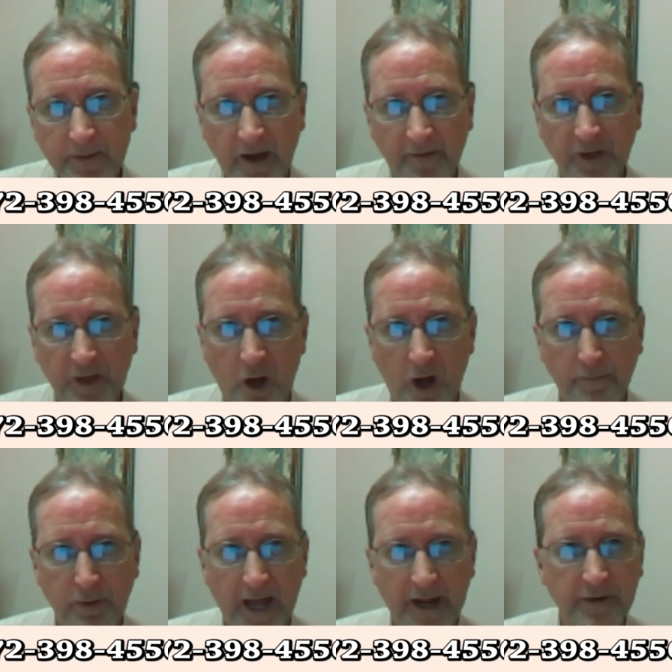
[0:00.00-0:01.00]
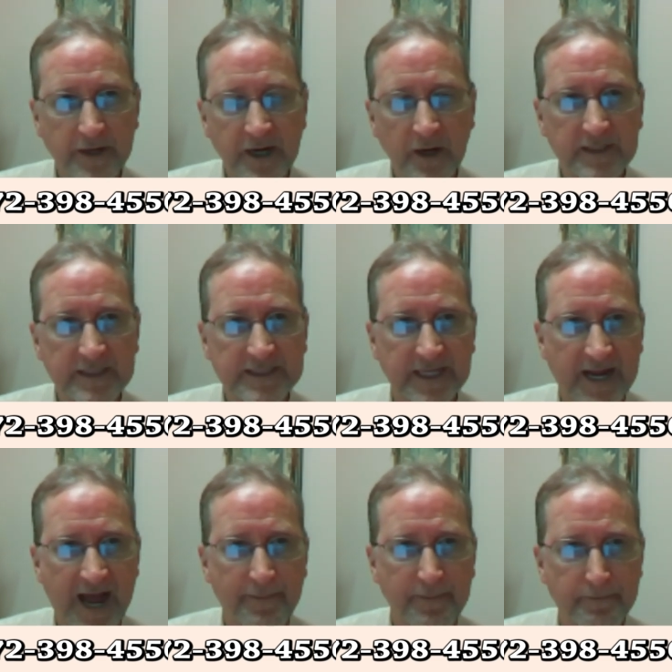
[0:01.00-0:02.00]
of the gallbladder nearest the
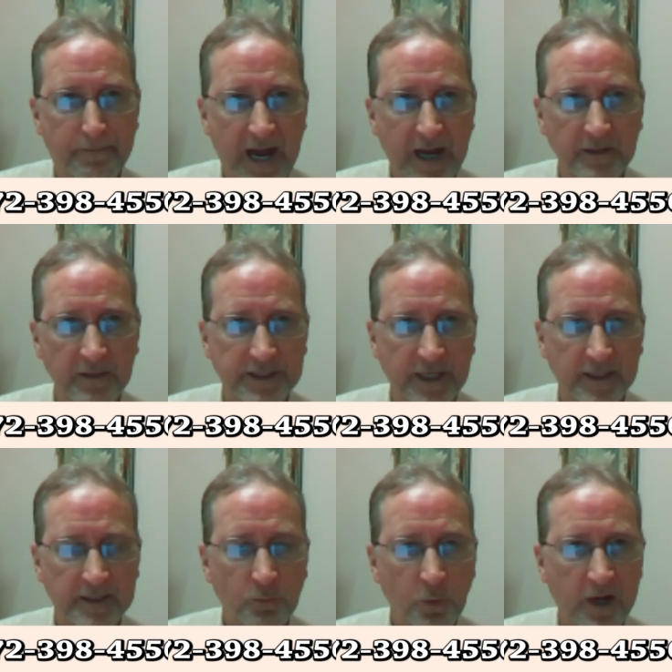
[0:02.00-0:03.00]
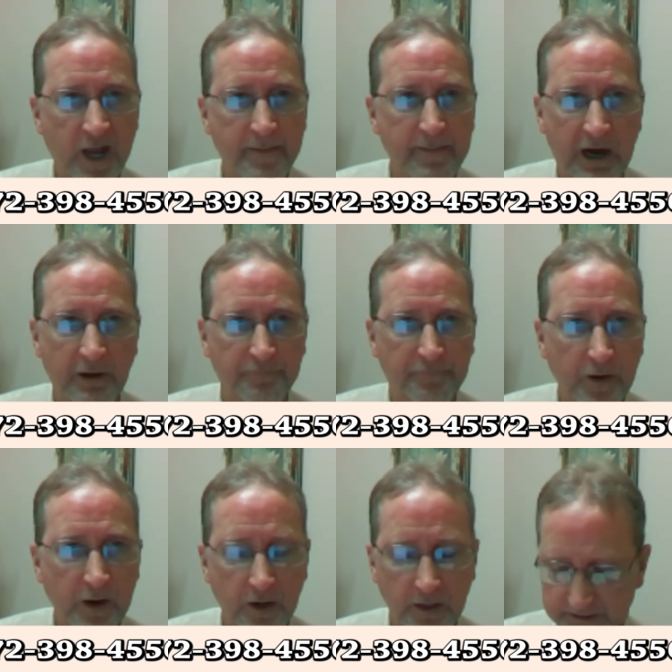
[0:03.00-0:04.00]
common bile duct will come out
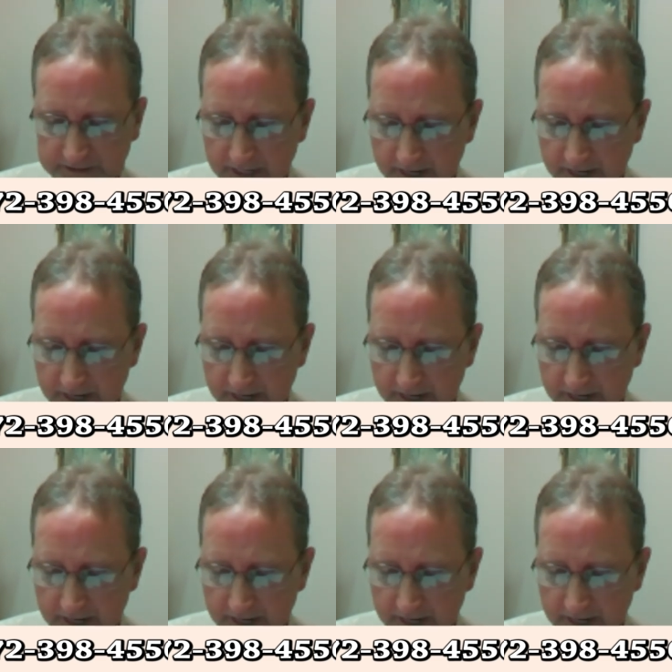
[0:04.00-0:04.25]
first